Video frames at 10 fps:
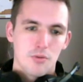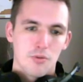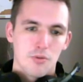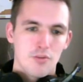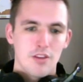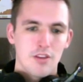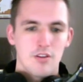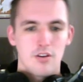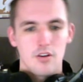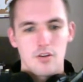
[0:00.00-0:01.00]
render
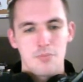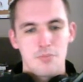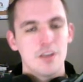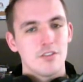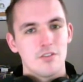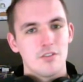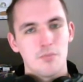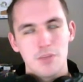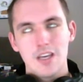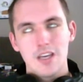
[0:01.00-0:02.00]
a
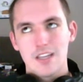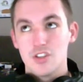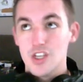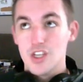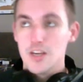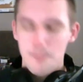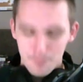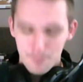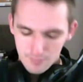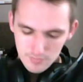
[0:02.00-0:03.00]
PNG
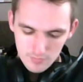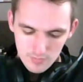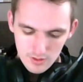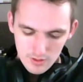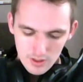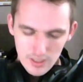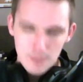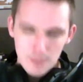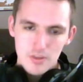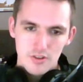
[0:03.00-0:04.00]

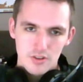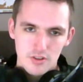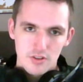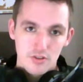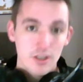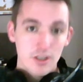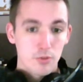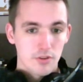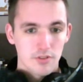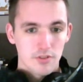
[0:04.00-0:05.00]
image
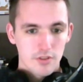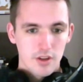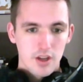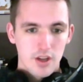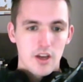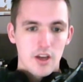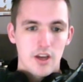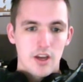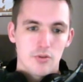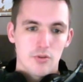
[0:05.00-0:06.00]
sequence,
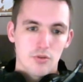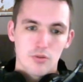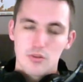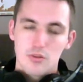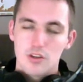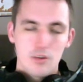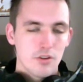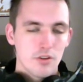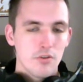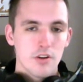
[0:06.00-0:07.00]
and you can
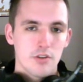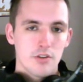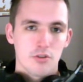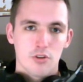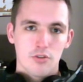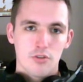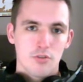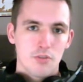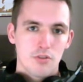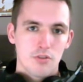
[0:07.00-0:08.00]
do that at your custom
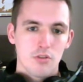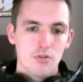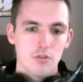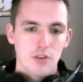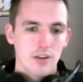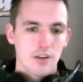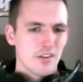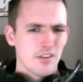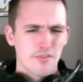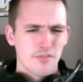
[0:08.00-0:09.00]
resolution. I did it
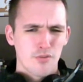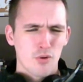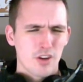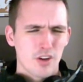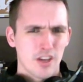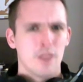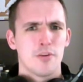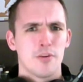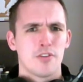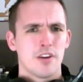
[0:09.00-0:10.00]
in 4K
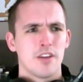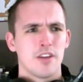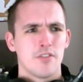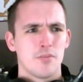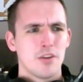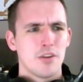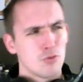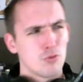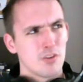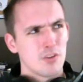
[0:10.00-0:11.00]
because I had some issues
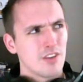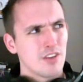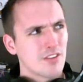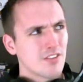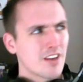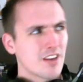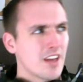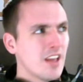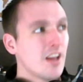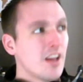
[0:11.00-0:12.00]
with 6K.
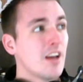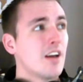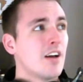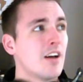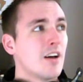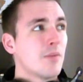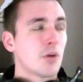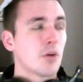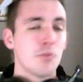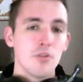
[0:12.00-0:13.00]
My
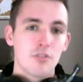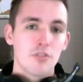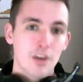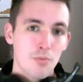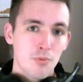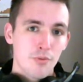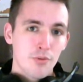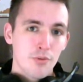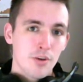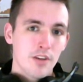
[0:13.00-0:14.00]
computer is capable of
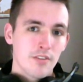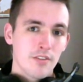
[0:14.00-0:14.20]
doing it.